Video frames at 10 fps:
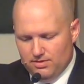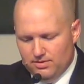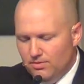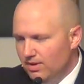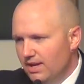
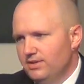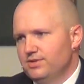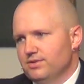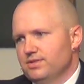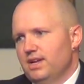Don't kid
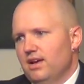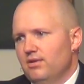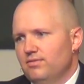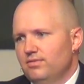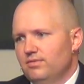
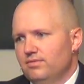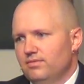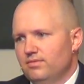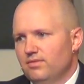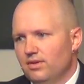yourself.
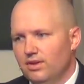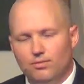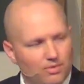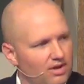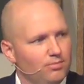You
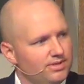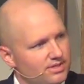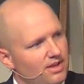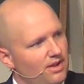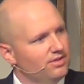run with
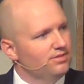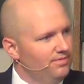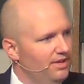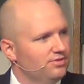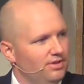skunks,
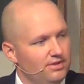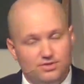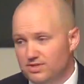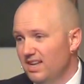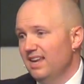eventually you
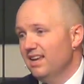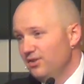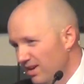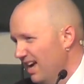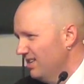stink, and
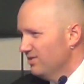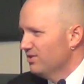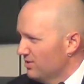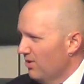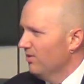you guys are
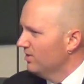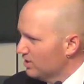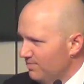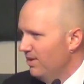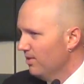starting to
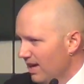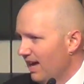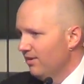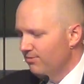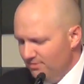smell
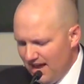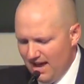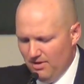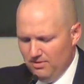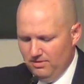kind of
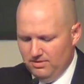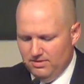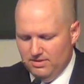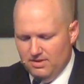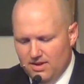foul.
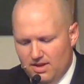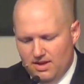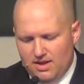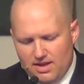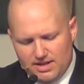
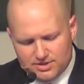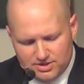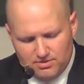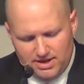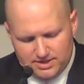And
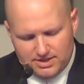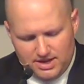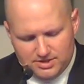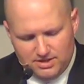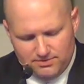so he
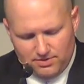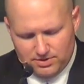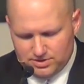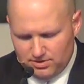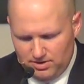says in
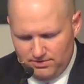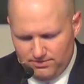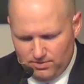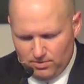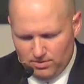verse
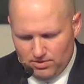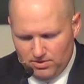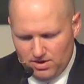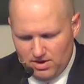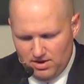34
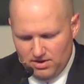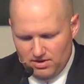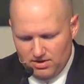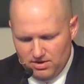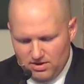
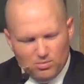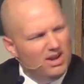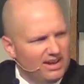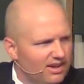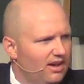
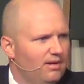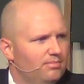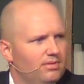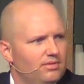Wake up.